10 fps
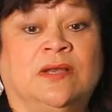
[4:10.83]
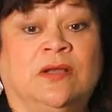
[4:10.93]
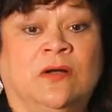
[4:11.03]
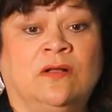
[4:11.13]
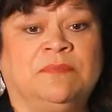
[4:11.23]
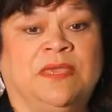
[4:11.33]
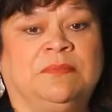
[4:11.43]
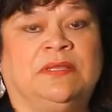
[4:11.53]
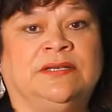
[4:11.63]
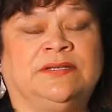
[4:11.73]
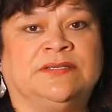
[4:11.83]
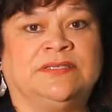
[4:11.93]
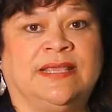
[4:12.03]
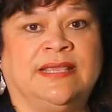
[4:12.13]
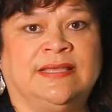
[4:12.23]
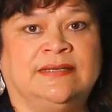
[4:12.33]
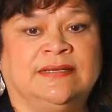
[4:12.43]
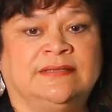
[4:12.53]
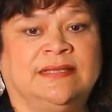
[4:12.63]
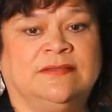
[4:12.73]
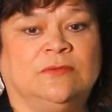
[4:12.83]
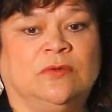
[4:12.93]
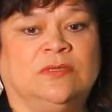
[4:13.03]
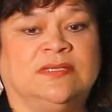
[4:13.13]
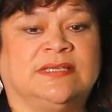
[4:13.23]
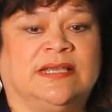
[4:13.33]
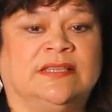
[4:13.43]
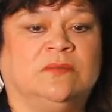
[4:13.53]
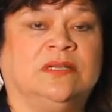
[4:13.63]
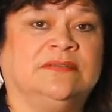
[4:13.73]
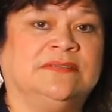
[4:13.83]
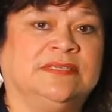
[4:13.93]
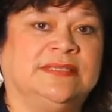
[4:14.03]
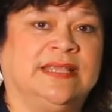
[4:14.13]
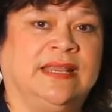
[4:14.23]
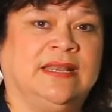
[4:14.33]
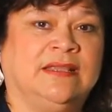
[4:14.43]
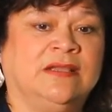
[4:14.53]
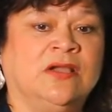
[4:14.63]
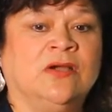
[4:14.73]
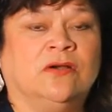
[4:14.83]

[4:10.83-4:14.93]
when all people understand that their role is either one of sustaining